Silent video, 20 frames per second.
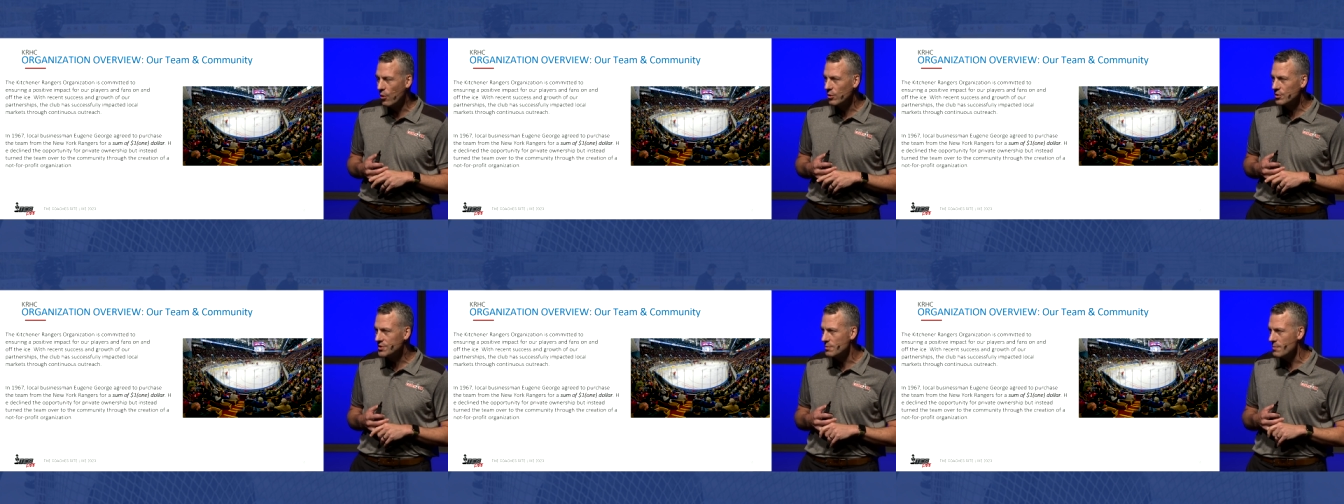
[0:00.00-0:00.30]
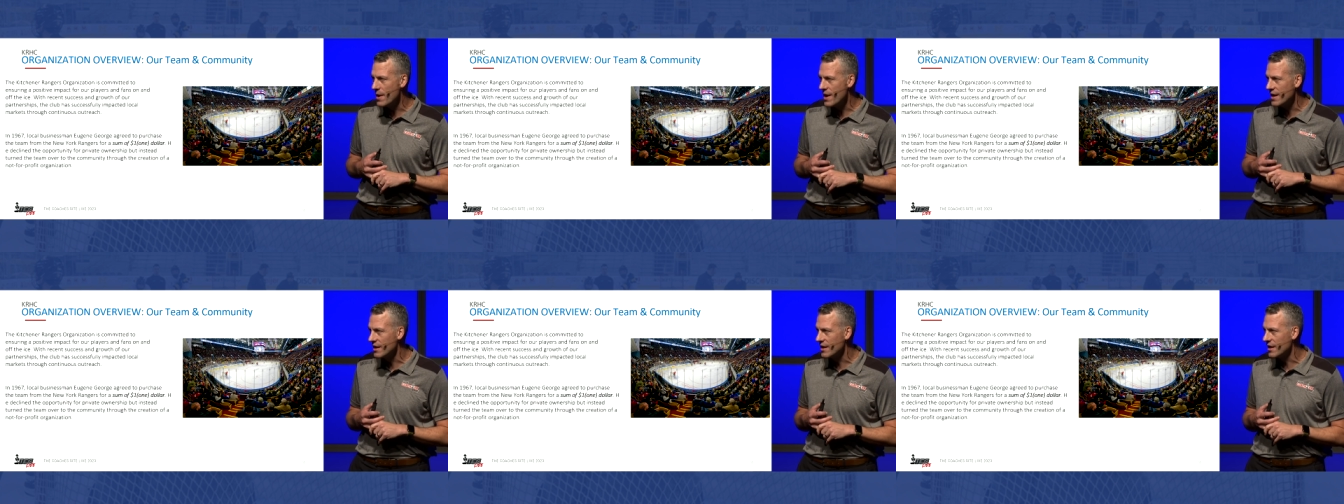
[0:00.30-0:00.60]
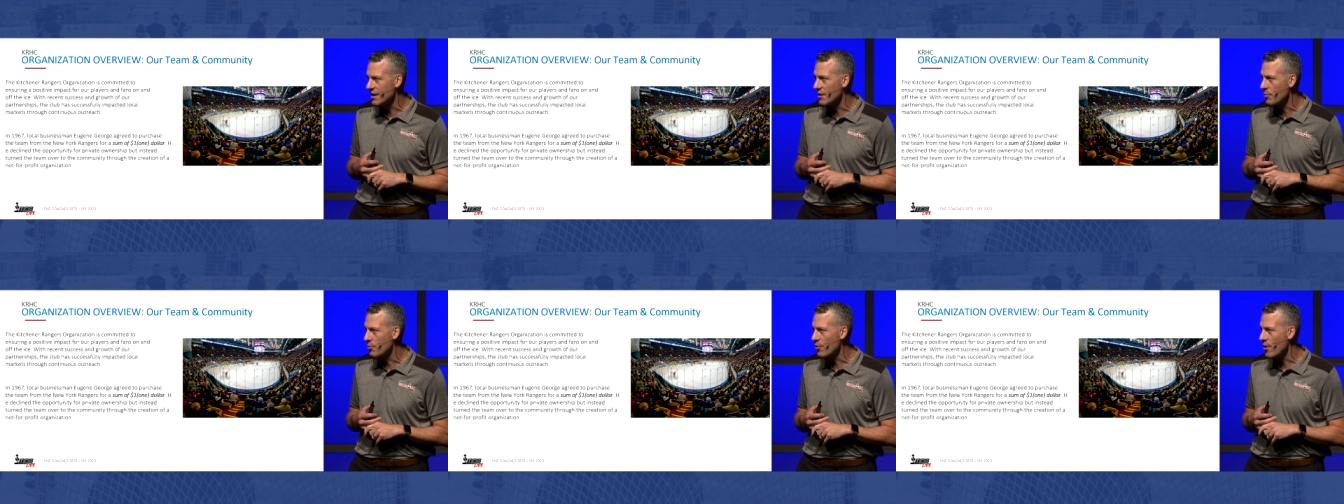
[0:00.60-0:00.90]
opposed to
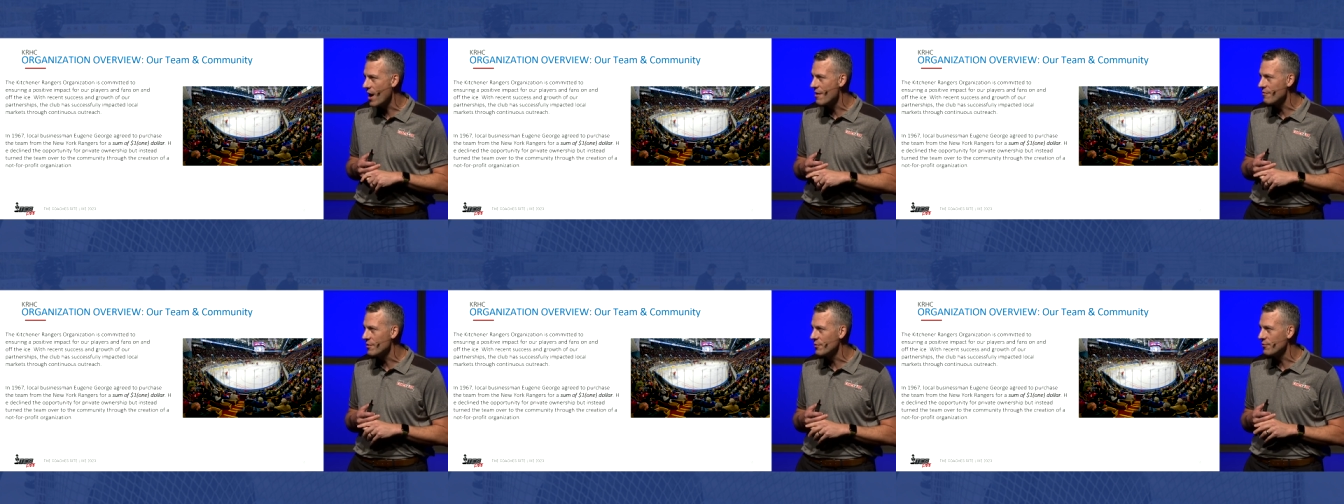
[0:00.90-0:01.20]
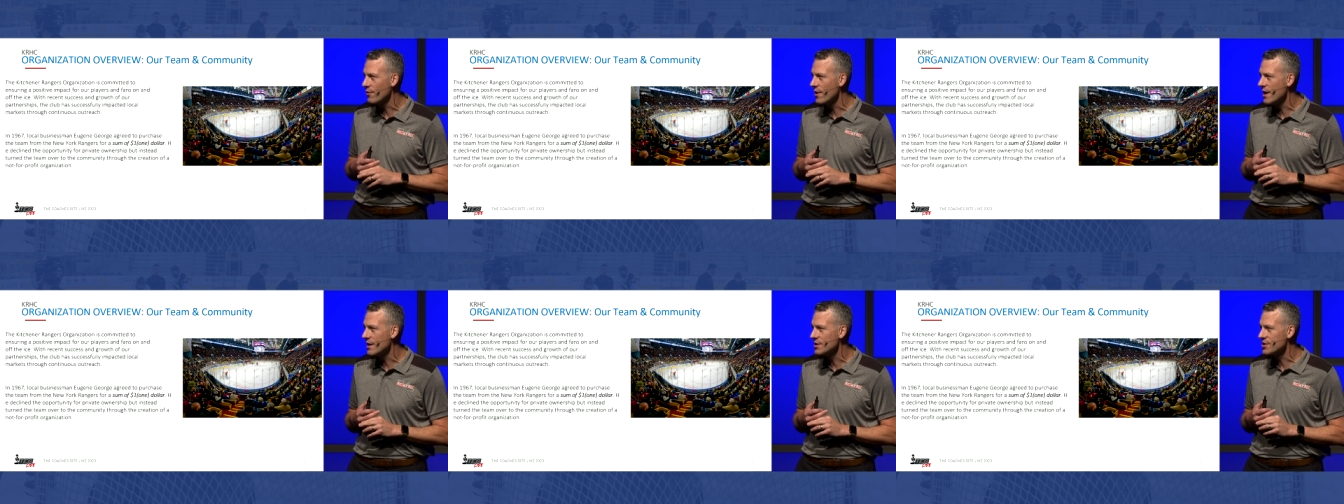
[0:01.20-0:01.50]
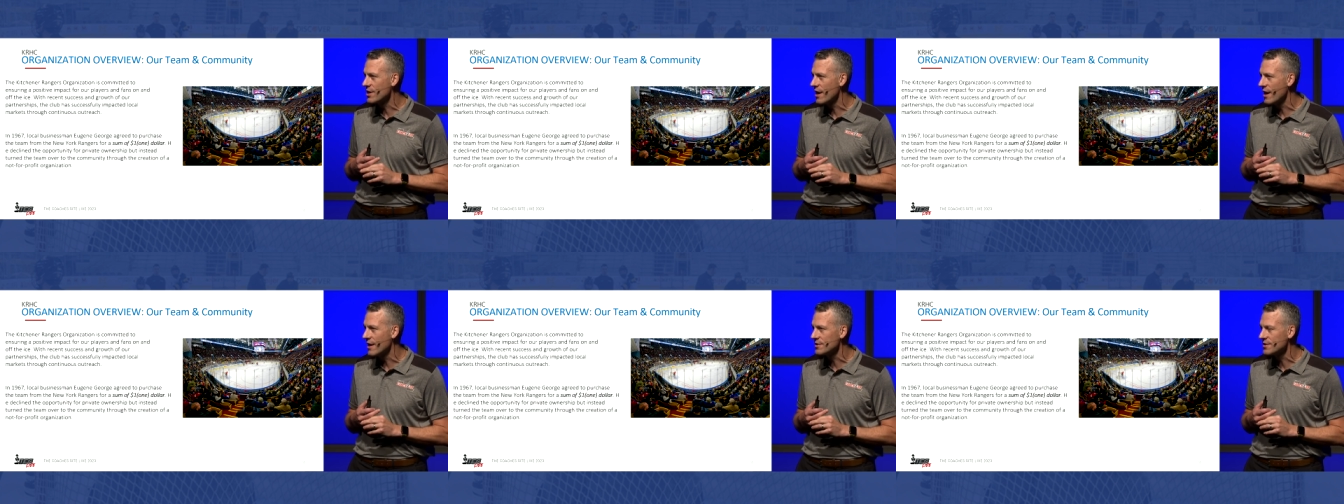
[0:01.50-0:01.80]
making it a private
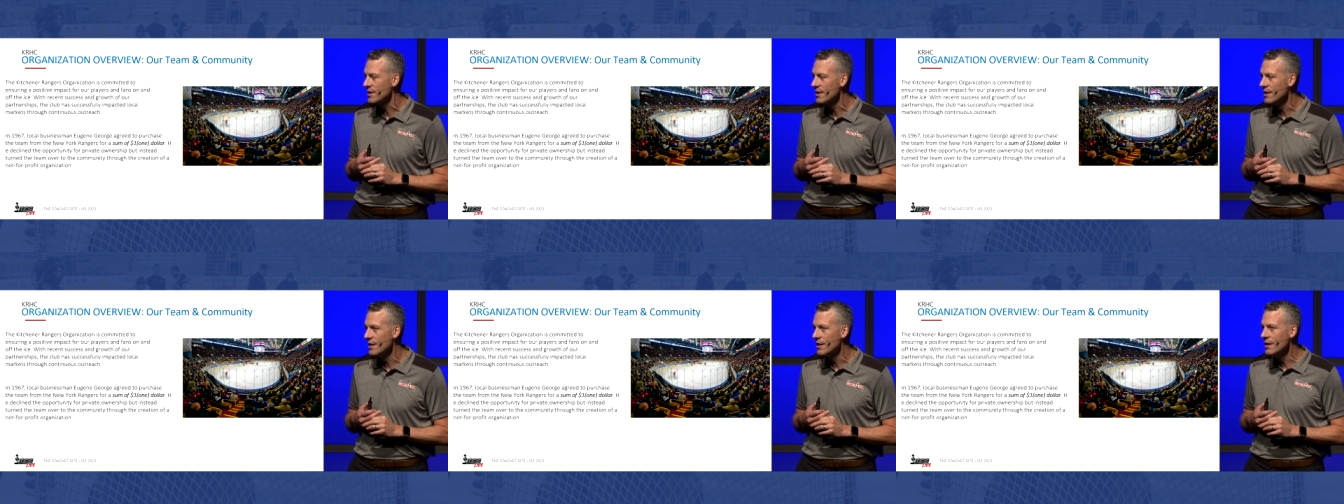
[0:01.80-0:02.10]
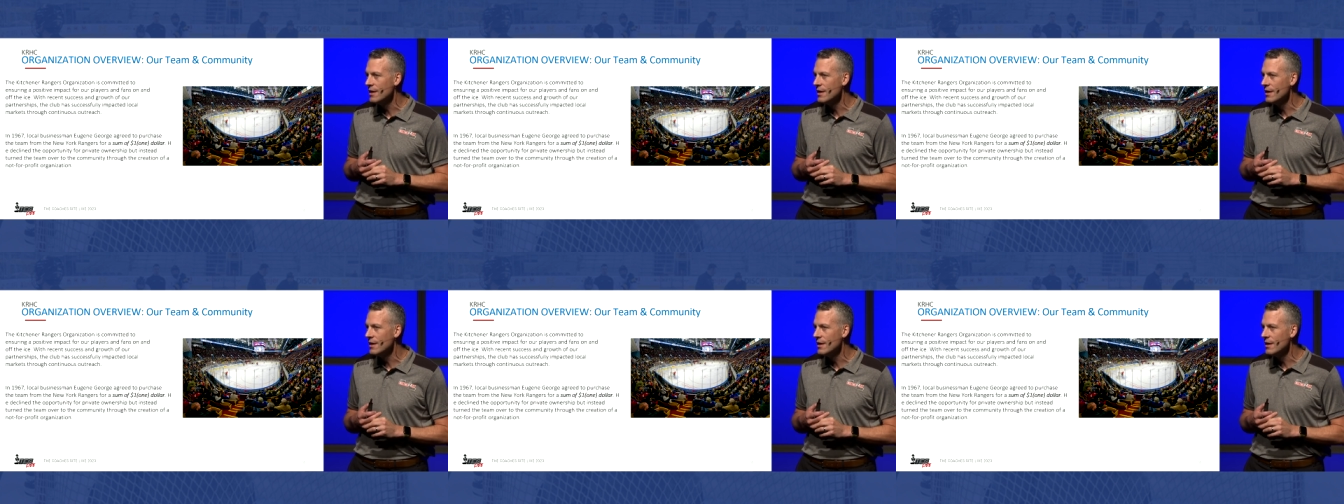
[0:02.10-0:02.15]
franchise,